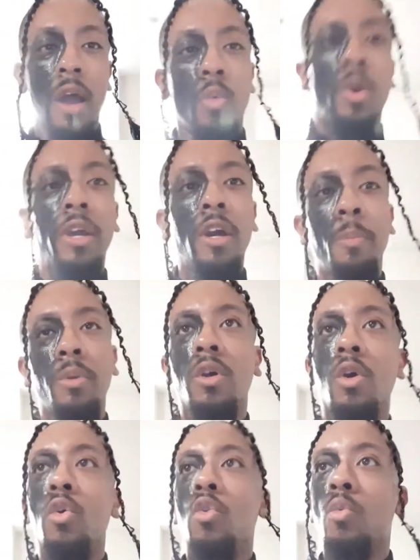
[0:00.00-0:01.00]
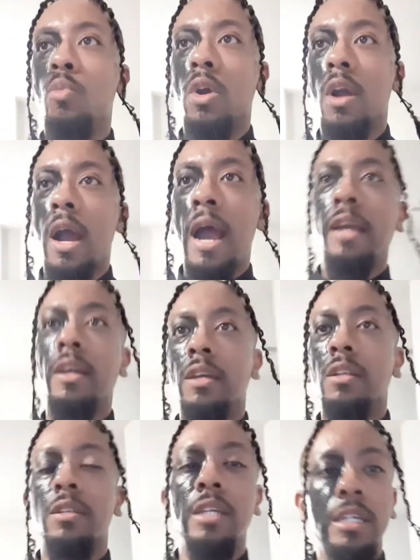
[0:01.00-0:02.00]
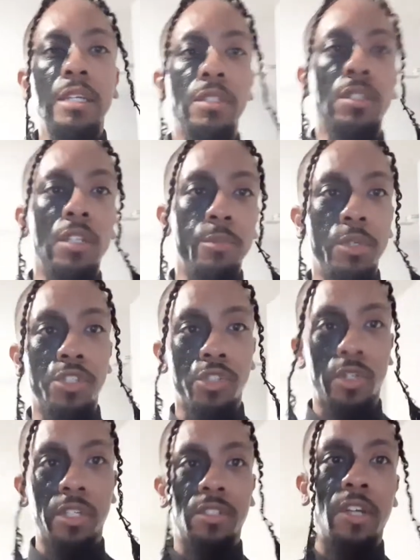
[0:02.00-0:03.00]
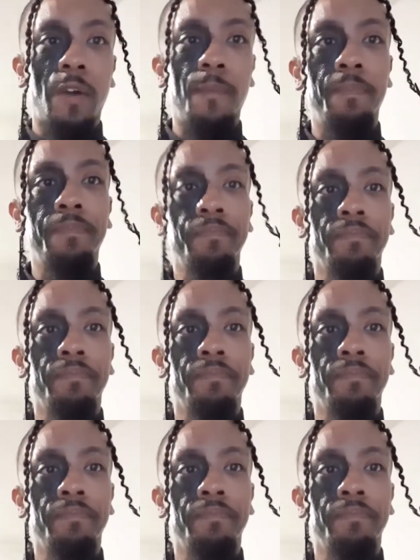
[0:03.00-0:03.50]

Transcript: I wake up in a home where I could easily be stressed out.